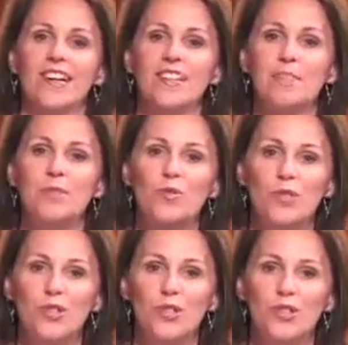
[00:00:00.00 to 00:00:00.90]
a link
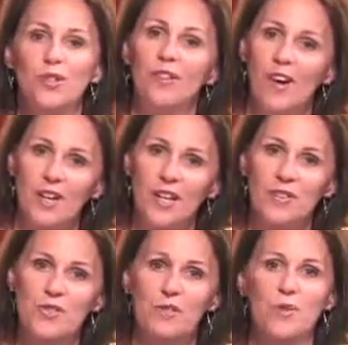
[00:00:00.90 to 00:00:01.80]
between you, our
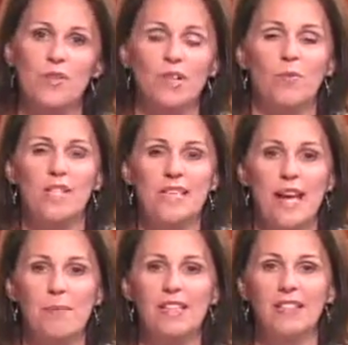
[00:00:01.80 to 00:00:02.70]
customers, and what's
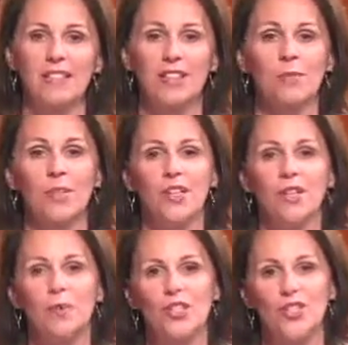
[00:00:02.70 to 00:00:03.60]
happening in the community
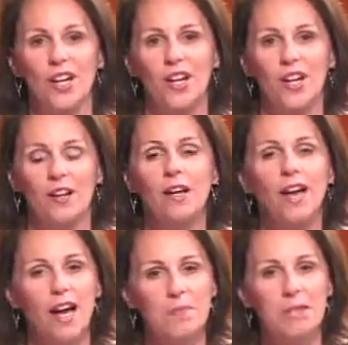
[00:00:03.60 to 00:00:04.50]
we share.
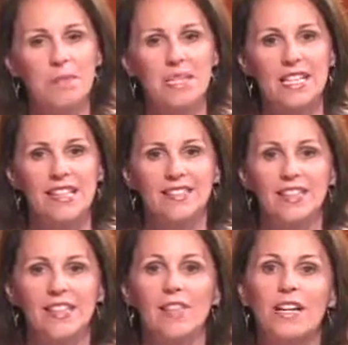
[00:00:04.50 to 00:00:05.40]
I'm Kim
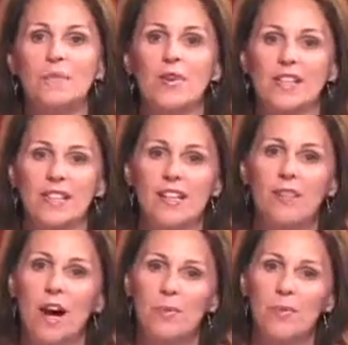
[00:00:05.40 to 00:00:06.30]
Stanley, Vice President of
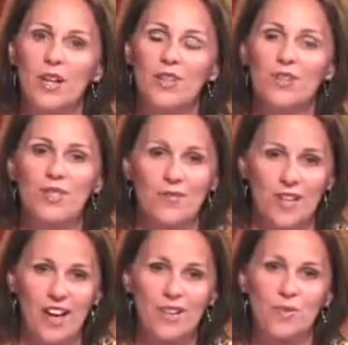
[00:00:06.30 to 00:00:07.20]
Operations for
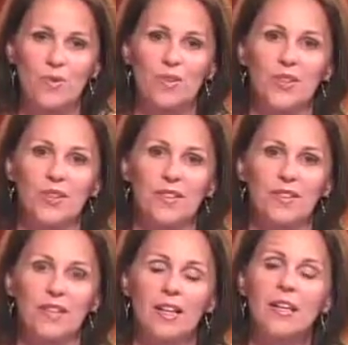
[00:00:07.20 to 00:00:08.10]
Cox Roanoke.
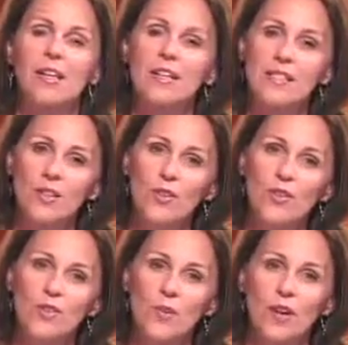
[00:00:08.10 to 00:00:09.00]
Center in
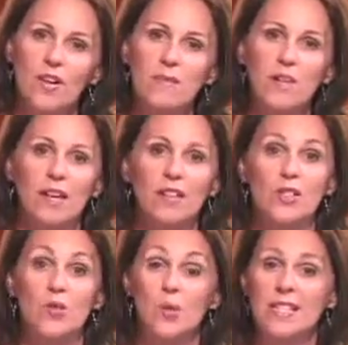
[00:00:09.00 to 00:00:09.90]
the Square has begun
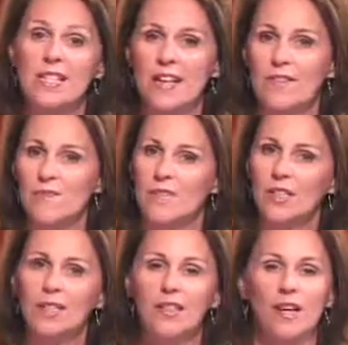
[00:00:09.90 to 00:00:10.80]
its $27
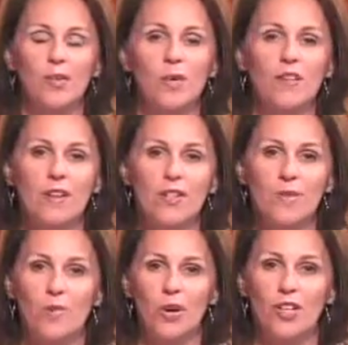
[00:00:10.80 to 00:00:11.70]
million
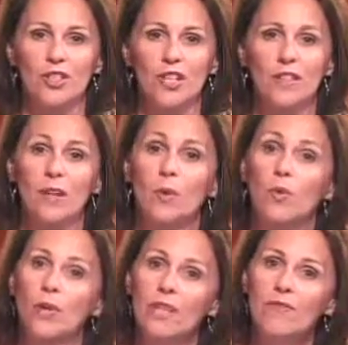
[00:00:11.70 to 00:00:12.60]
renovation project that will
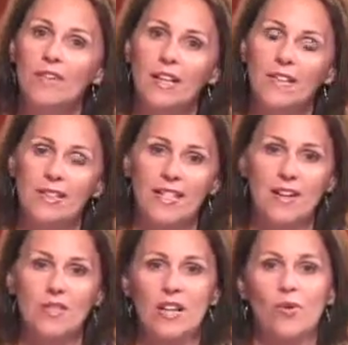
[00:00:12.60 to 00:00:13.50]
reinvent the
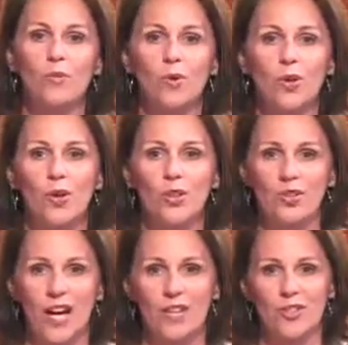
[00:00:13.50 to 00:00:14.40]
downtown Roanoke
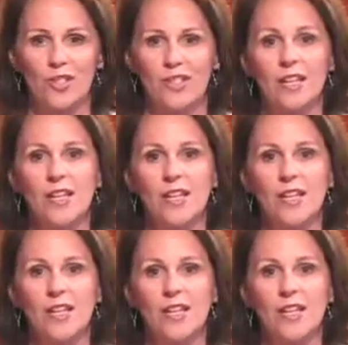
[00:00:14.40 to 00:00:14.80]
attraction.